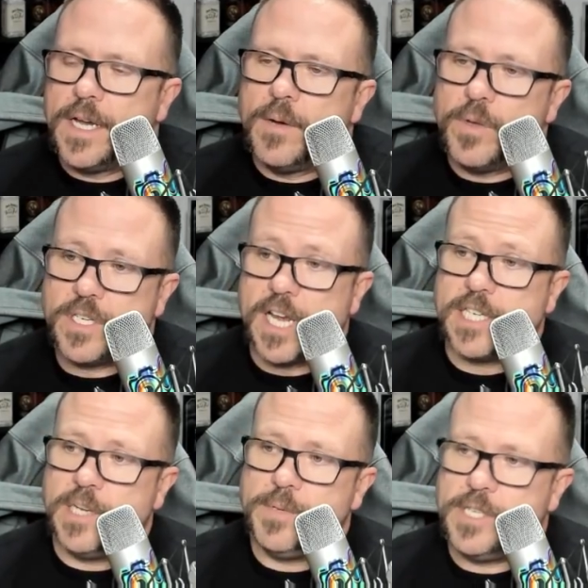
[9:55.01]
with
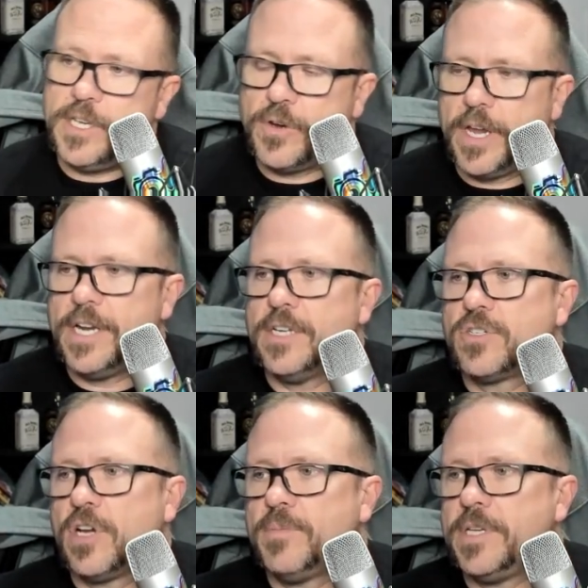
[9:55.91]
ChatGPT, created a
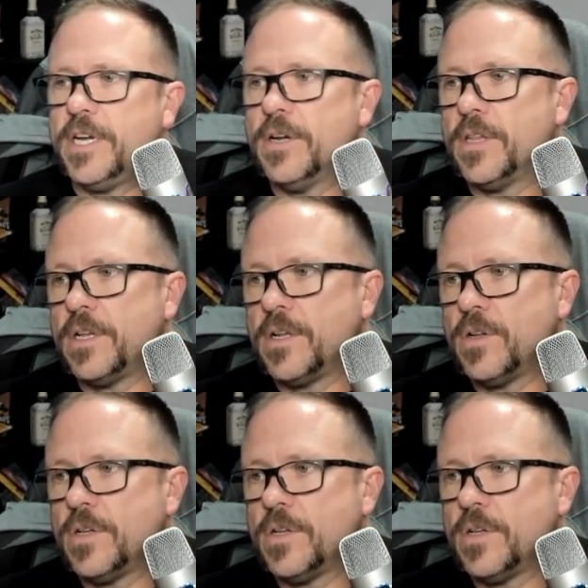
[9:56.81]
script here that